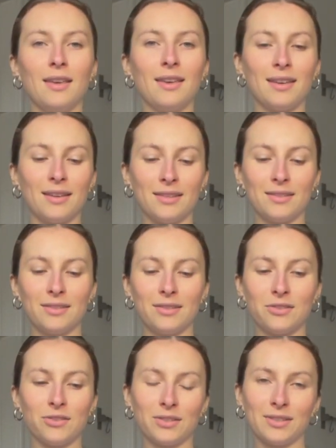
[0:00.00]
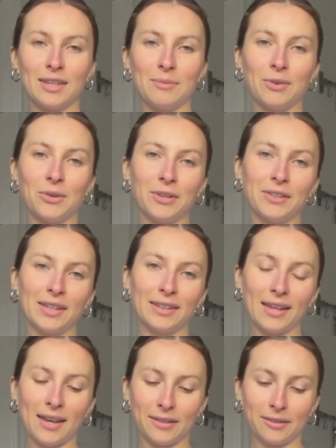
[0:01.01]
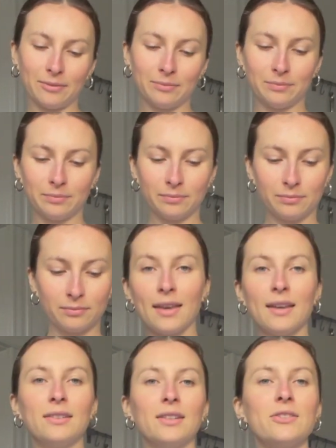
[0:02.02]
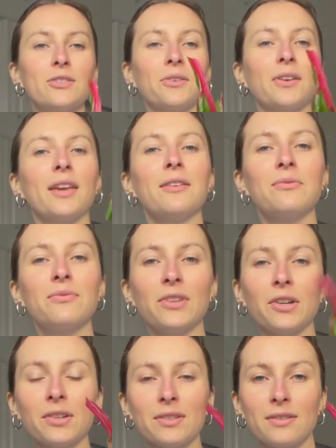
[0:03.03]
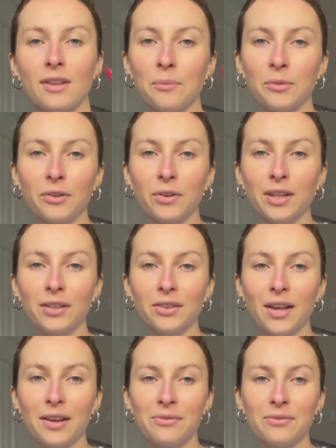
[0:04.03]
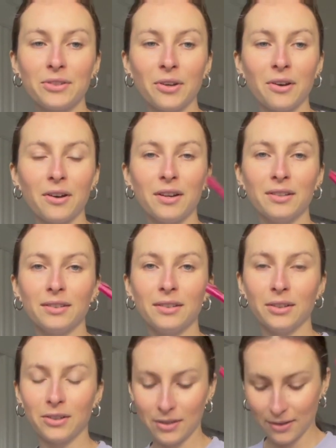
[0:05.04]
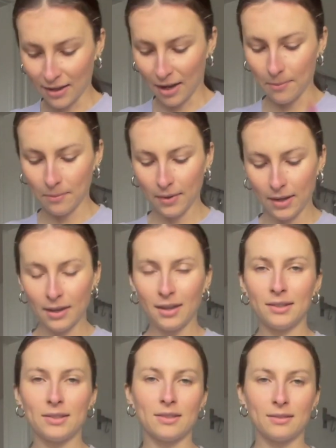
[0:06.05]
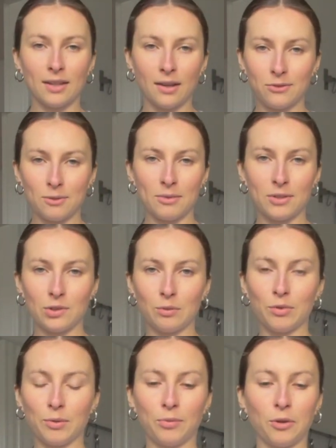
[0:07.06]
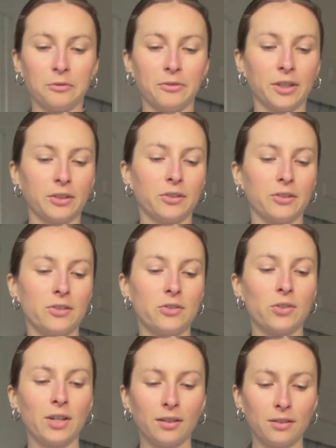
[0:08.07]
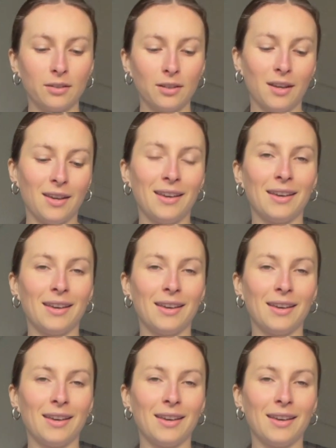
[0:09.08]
And just keep going like that. And it's okay if there's some green left on your stem. It doesn't have to be super perfect or strict.